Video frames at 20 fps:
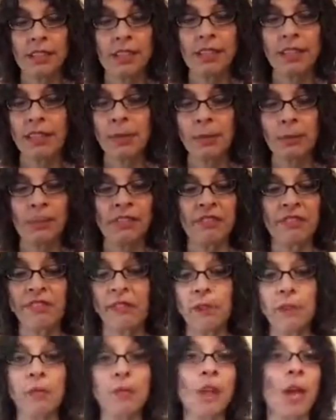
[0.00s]
It'll be a
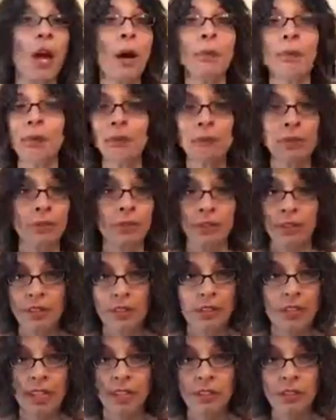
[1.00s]
very nominal
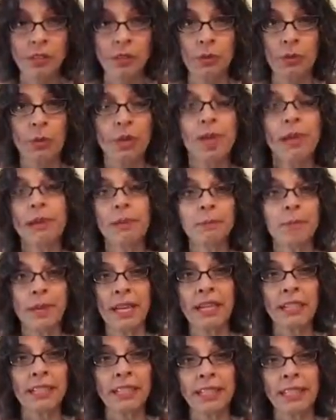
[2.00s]
thing to
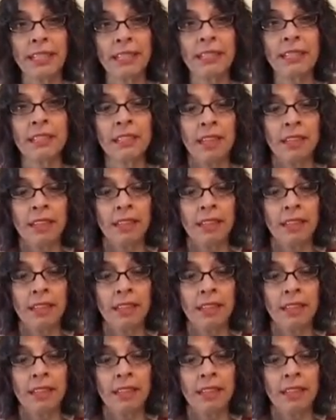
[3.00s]
mail in.